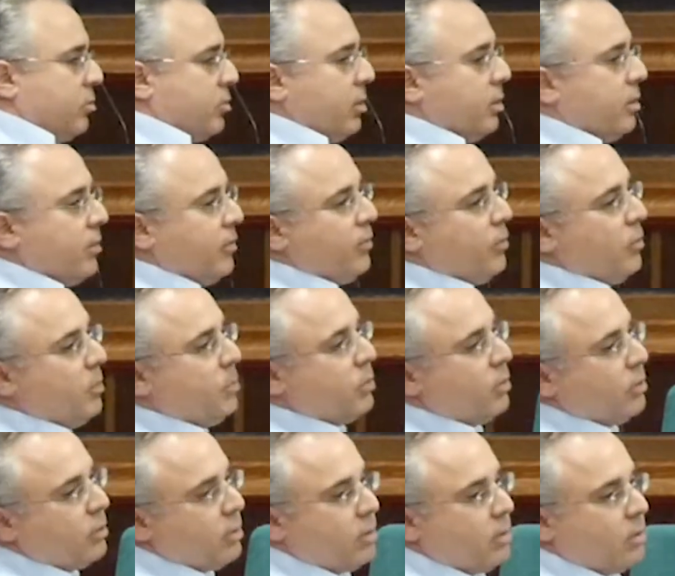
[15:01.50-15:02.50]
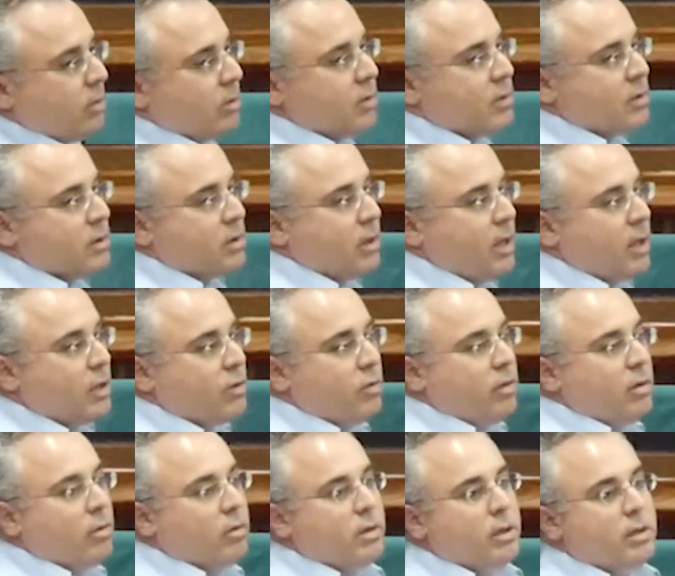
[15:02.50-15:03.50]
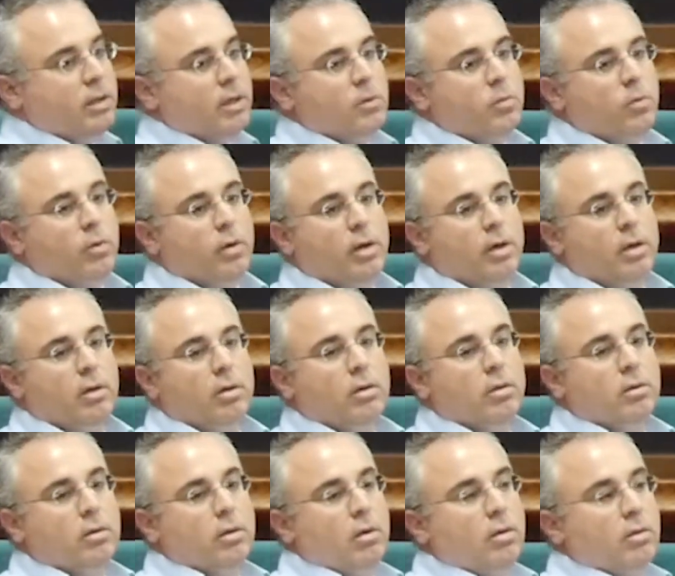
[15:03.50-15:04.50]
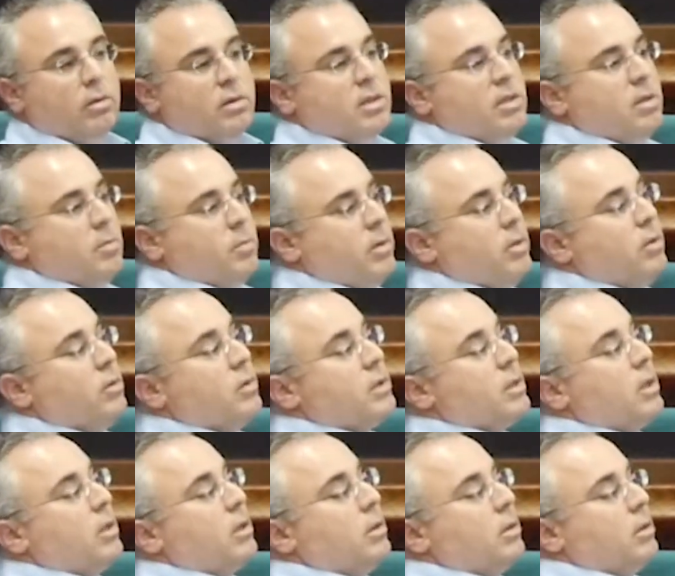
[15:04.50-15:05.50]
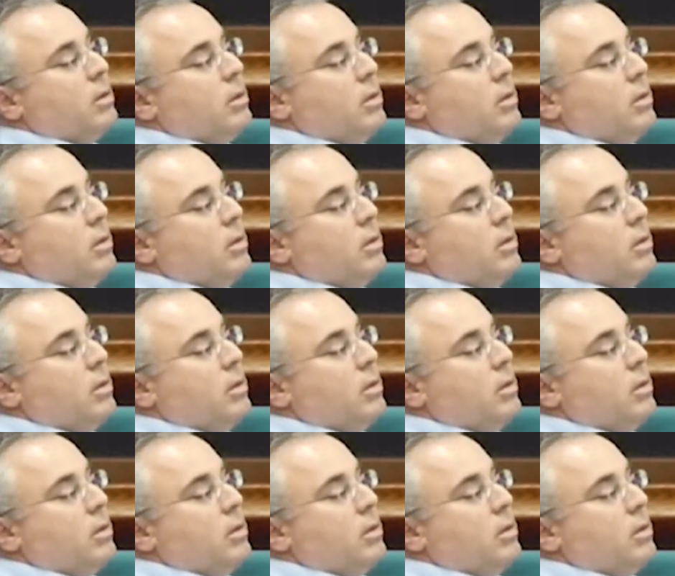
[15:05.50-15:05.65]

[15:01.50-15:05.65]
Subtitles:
rendezvous protocols, actually on the network and not on the CPU side.